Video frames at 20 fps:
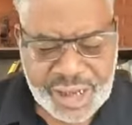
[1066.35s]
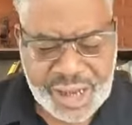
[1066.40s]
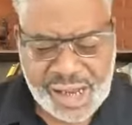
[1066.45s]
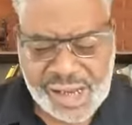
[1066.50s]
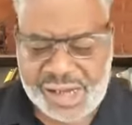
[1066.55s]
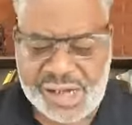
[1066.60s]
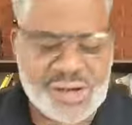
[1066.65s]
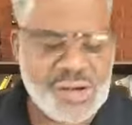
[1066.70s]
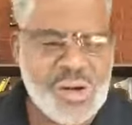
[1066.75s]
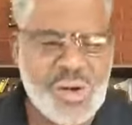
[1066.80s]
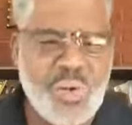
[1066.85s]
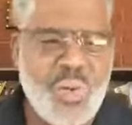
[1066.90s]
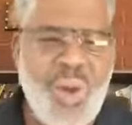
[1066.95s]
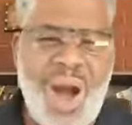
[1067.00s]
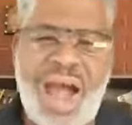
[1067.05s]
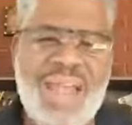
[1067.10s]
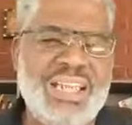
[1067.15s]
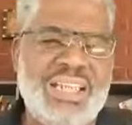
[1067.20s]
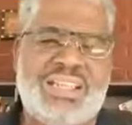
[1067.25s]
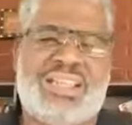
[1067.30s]

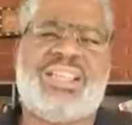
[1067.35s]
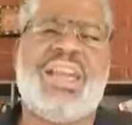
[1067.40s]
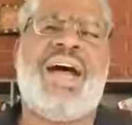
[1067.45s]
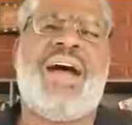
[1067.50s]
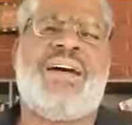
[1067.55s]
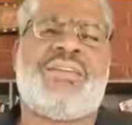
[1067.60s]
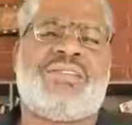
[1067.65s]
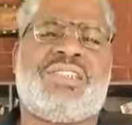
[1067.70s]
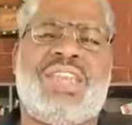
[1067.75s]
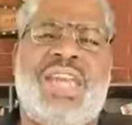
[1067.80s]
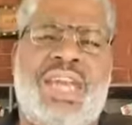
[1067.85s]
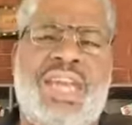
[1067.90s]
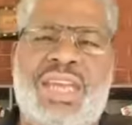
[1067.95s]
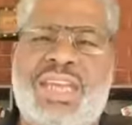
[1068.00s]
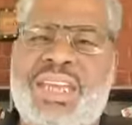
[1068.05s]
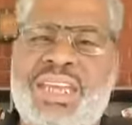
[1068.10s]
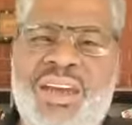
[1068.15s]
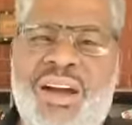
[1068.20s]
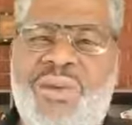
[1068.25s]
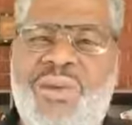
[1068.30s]
Why did y'all change?
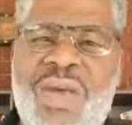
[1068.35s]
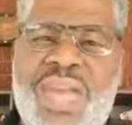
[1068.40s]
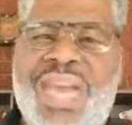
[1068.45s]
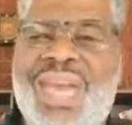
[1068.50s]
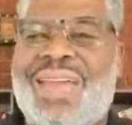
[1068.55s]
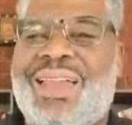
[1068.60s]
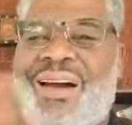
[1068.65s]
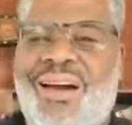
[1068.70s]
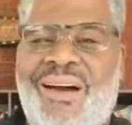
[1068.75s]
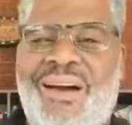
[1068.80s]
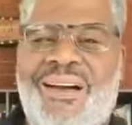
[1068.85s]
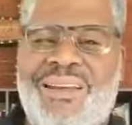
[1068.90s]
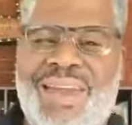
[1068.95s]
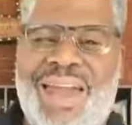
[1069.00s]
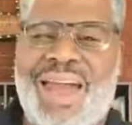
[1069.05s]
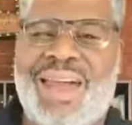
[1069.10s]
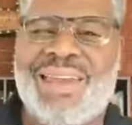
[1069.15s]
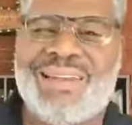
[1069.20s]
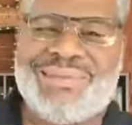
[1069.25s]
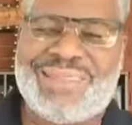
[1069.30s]
You know, we got all
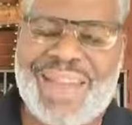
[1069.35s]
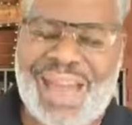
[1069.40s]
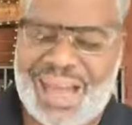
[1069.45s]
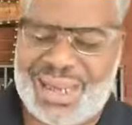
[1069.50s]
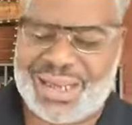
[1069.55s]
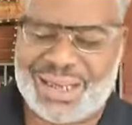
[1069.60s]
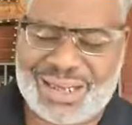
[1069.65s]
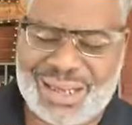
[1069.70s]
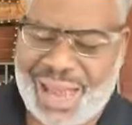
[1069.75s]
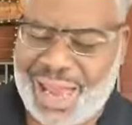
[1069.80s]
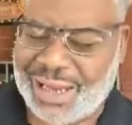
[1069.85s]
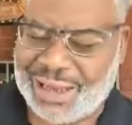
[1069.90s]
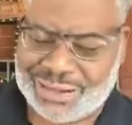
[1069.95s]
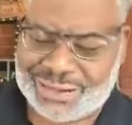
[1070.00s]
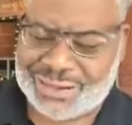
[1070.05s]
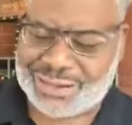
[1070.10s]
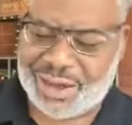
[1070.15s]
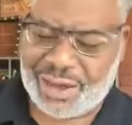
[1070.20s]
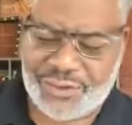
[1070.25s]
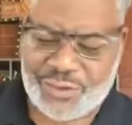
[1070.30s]
that kind of
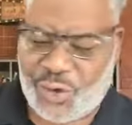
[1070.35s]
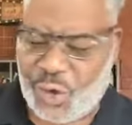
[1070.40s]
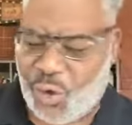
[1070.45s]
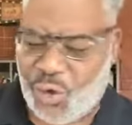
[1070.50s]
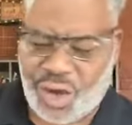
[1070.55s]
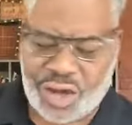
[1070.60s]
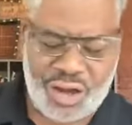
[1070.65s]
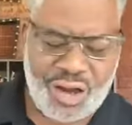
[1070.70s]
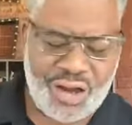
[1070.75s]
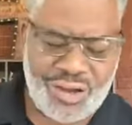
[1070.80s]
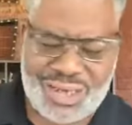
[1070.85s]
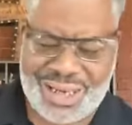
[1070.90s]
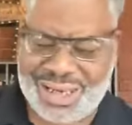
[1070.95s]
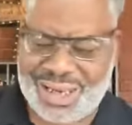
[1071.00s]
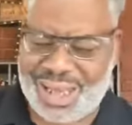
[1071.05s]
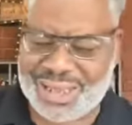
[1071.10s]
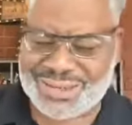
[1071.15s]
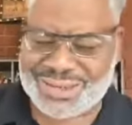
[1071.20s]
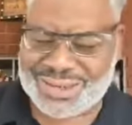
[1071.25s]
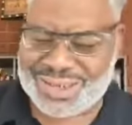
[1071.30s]
stuff going on. And
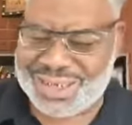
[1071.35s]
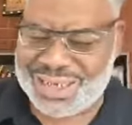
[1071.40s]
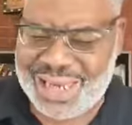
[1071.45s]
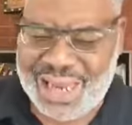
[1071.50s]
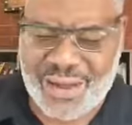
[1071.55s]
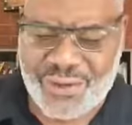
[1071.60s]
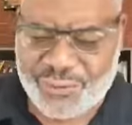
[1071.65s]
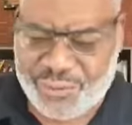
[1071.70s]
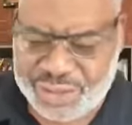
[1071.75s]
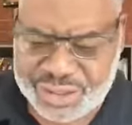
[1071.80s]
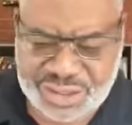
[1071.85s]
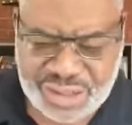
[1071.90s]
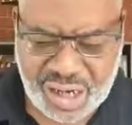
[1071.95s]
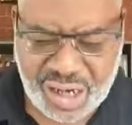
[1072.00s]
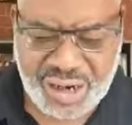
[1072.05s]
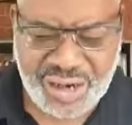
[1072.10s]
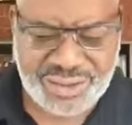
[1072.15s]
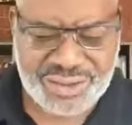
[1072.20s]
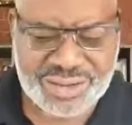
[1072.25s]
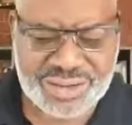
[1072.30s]
that's in every
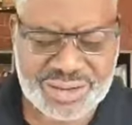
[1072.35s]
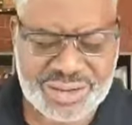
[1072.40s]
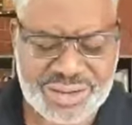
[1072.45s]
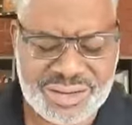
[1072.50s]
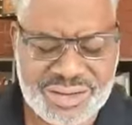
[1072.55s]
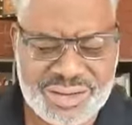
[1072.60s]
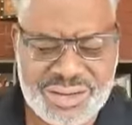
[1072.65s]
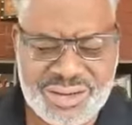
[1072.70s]
church.